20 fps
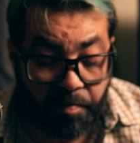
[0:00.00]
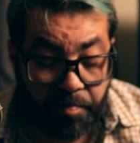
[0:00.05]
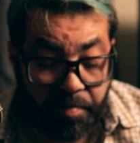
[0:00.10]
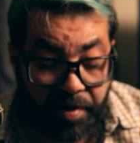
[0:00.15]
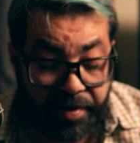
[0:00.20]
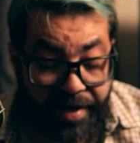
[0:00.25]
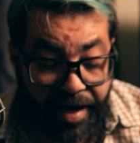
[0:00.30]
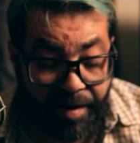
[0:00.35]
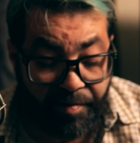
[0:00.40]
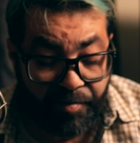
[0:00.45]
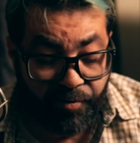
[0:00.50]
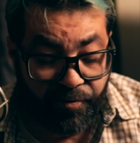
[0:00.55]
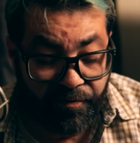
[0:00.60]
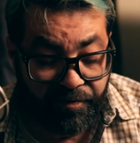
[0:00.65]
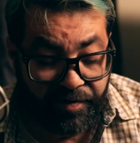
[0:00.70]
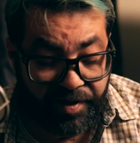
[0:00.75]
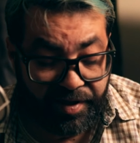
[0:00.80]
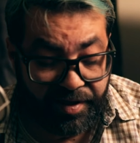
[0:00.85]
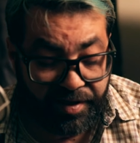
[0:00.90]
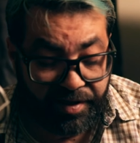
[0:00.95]
But that
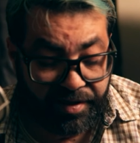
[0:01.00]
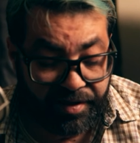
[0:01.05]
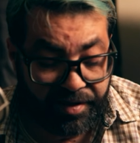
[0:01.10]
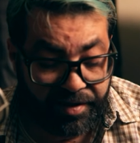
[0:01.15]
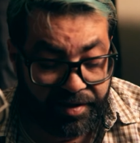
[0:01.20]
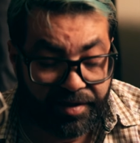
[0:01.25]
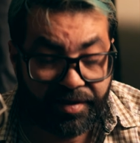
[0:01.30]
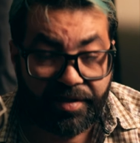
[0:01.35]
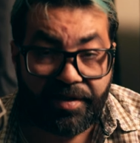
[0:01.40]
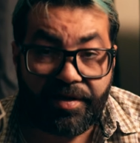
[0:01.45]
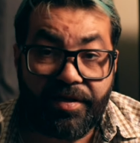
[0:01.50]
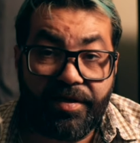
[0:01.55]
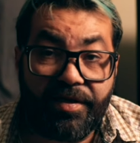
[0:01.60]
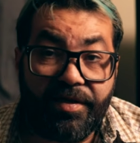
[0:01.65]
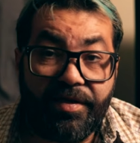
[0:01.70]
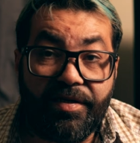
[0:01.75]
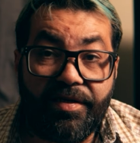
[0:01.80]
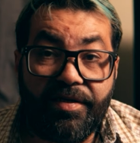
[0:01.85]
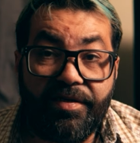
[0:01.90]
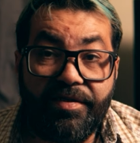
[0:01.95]
movie
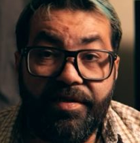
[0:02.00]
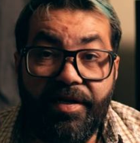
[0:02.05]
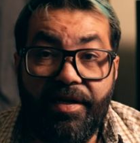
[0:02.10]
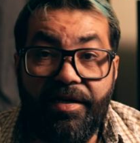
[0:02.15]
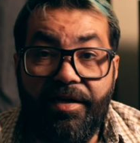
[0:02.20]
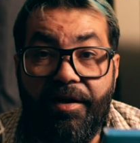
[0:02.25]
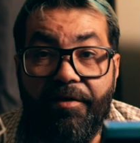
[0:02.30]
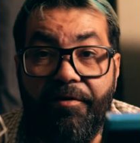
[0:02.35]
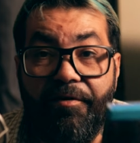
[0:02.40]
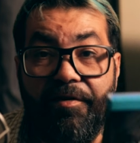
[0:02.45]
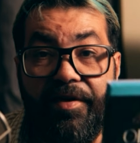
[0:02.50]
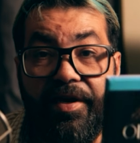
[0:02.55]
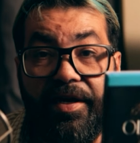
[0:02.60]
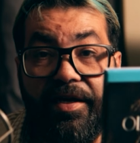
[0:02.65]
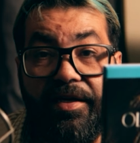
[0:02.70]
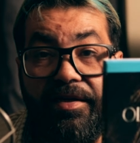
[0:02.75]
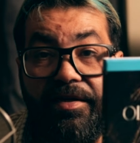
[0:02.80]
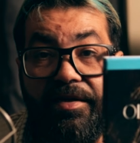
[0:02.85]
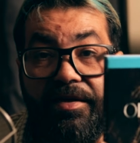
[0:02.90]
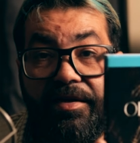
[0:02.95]
is none other
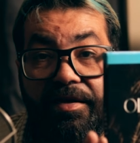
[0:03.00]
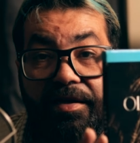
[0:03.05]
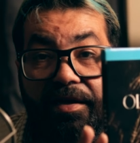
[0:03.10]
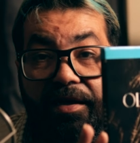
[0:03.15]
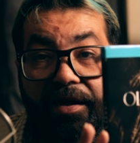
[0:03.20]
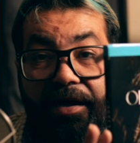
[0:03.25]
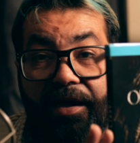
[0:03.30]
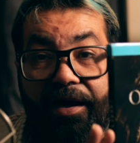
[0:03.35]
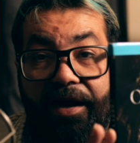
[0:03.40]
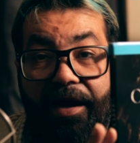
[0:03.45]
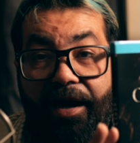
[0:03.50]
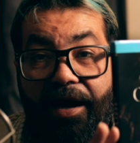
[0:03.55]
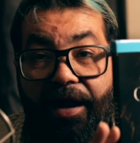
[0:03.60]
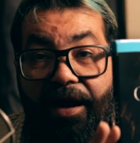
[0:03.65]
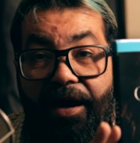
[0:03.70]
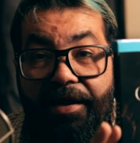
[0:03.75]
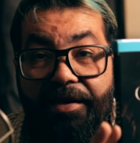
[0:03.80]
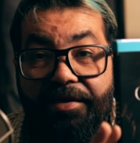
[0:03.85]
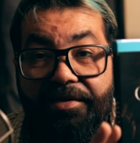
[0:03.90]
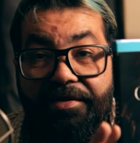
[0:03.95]
than
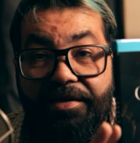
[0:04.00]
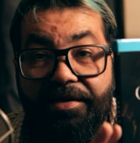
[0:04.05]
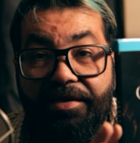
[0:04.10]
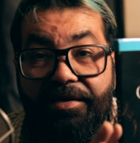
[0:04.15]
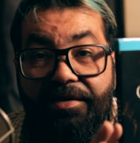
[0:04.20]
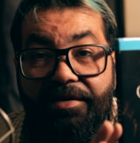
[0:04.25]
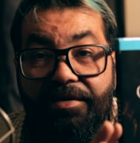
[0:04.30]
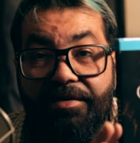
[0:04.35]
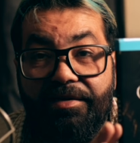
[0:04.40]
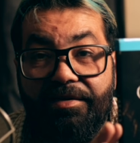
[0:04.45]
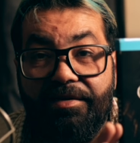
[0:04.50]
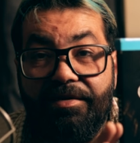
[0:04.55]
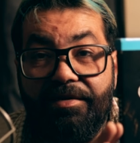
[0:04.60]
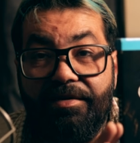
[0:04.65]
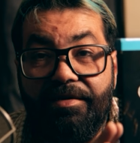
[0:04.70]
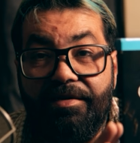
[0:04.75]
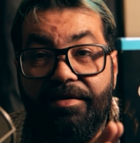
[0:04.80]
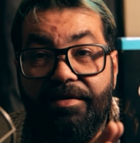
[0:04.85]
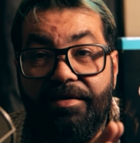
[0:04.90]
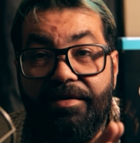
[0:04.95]
Oddity.
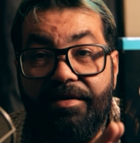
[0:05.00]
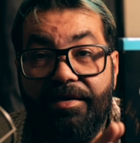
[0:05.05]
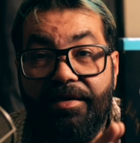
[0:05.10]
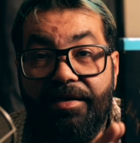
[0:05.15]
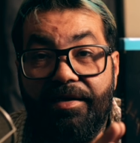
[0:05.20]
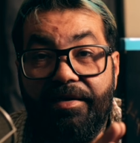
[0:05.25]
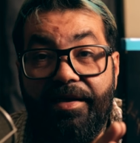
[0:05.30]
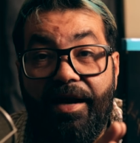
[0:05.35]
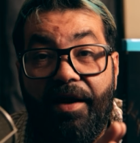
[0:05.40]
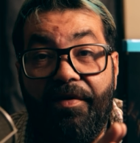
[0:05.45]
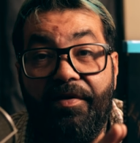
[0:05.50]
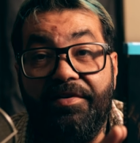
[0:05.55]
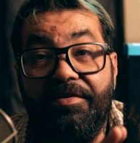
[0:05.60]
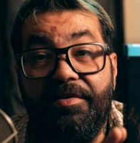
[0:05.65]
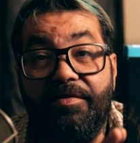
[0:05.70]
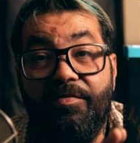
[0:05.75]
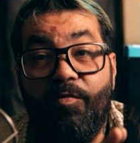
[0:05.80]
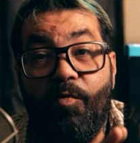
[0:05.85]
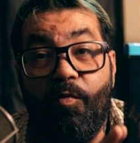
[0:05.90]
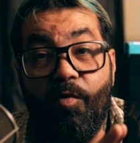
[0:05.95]
Now, this
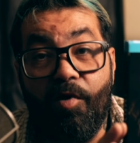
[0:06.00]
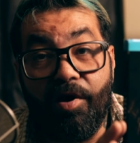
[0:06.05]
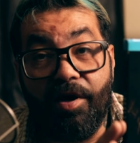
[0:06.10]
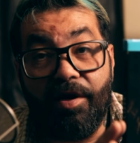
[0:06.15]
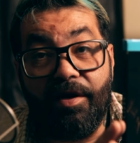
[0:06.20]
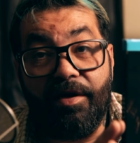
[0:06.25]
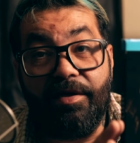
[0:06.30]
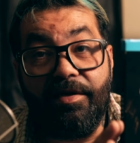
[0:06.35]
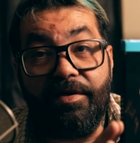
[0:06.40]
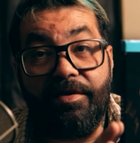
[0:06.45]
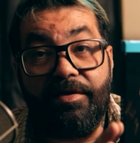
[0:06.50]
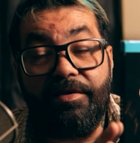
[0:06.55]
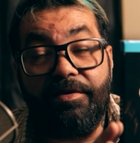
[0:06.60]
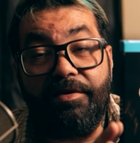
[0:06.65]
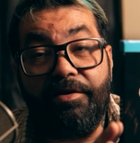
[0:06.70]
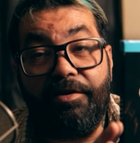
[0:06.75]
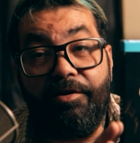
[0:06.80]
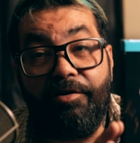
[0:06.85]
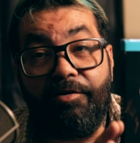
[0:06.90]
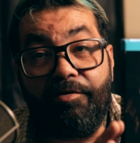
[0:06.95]
is one
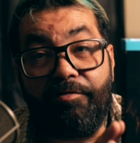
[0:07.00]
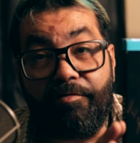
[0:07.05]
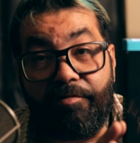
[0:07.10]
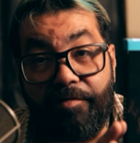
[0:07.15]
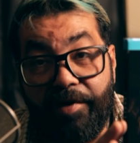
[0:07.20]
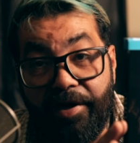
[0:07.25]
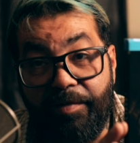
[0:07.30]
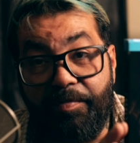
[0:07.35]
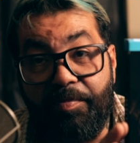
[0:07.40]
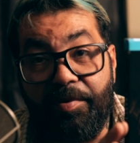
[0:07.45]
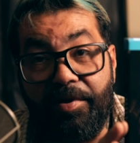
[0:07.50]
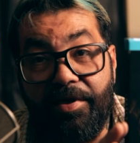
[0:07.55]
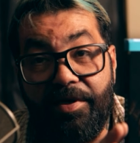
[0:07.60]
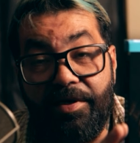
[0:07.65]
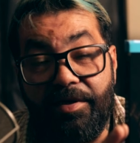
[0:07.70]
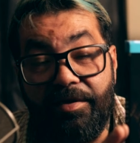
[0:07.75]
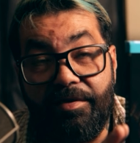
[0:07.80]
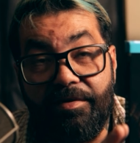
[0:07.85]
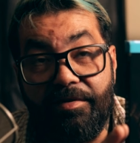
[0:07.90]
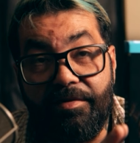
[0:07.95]

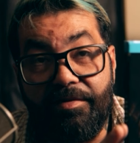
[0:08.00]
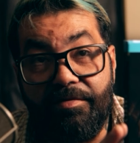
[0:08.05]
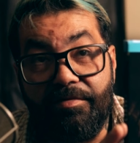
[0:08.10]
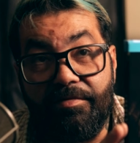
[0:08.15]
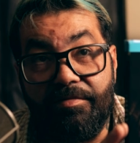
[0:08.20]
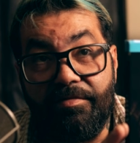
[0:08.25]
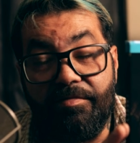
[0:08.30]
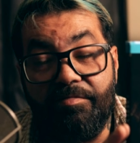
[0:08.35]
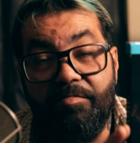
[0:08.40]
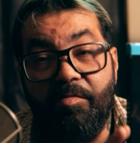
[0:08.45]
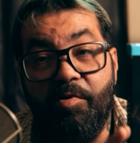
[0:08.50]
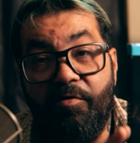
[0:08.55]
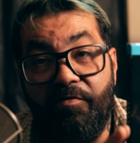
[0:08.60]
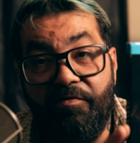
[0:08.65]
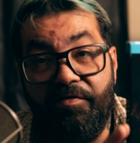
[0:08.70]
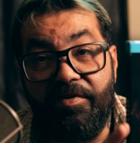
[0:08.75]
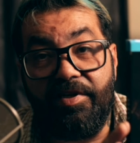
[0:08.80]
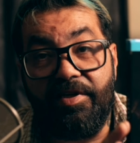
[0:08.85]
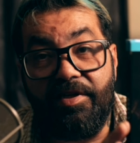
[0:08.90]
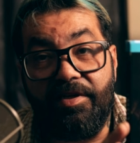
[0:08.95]
creepy
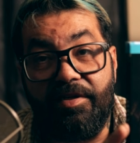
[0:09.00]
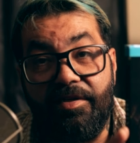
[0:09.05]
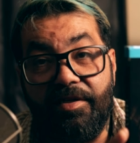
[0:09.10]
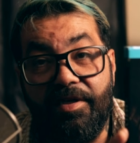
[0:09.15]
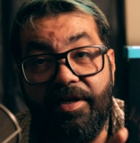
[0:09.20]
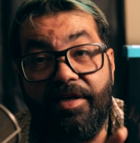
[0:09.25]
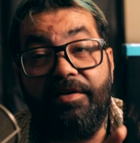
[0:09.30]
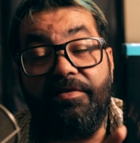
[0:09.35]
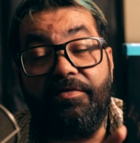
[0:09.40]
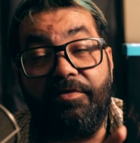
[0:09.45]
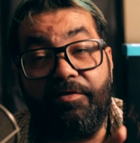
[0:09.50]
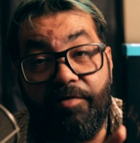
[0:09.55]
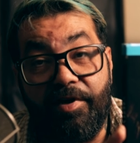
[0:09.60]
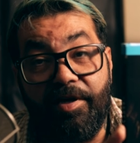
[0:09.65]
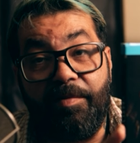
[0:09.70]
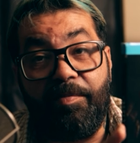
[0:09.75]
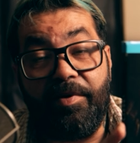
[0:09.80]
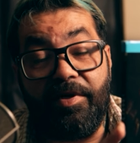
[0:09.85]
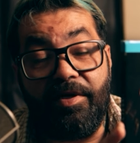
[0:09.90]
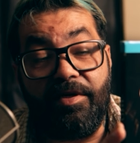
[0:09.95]
movie. It is
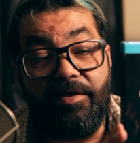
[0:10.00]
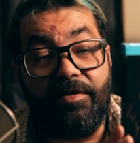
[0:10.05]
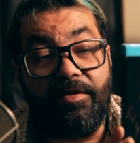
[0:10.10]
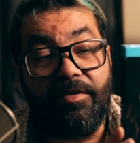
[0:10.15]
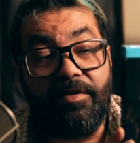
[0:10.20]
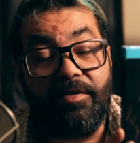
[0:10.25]
creepy.